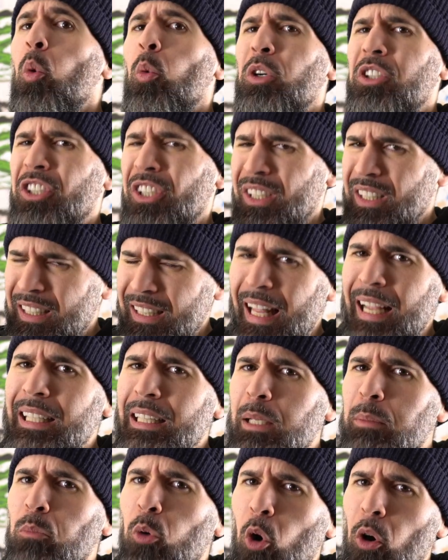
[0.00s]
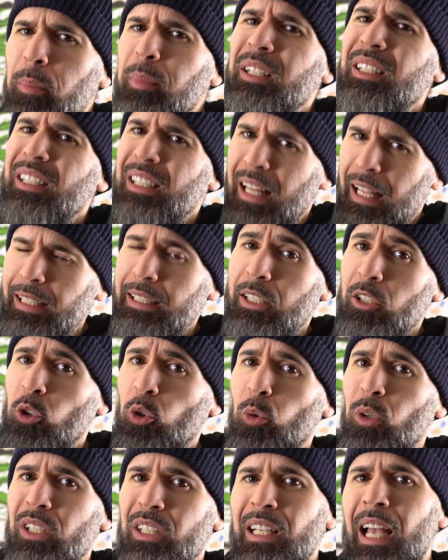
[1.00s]
which is slightly morbid, slightly
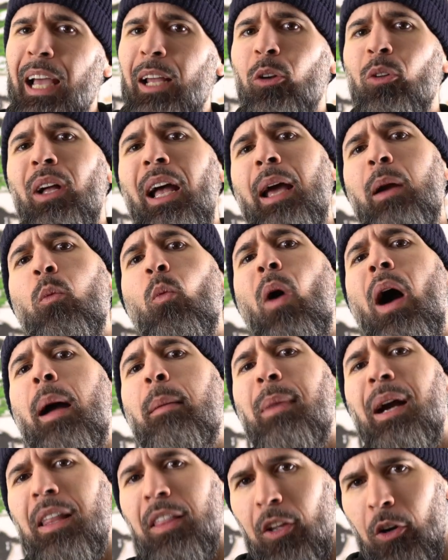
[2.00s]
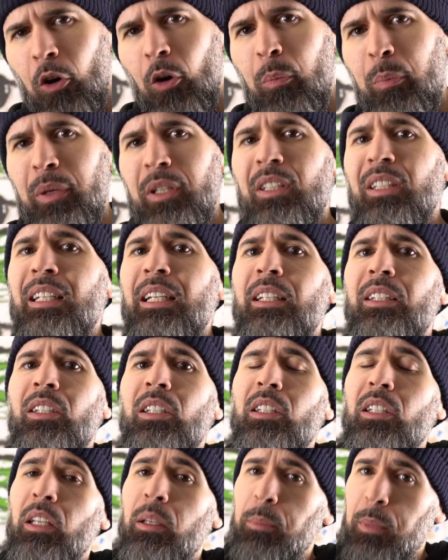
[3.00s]
suicidal, and why my therapist needs
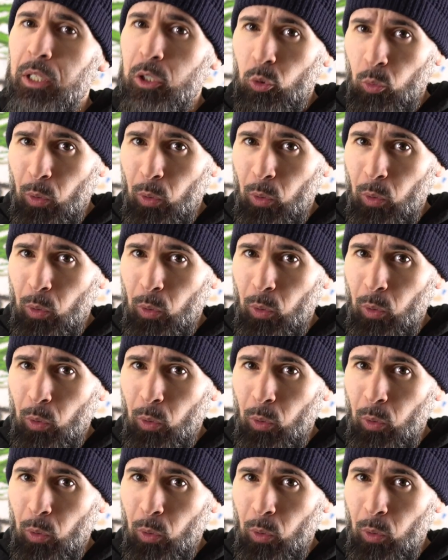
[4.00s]
to see me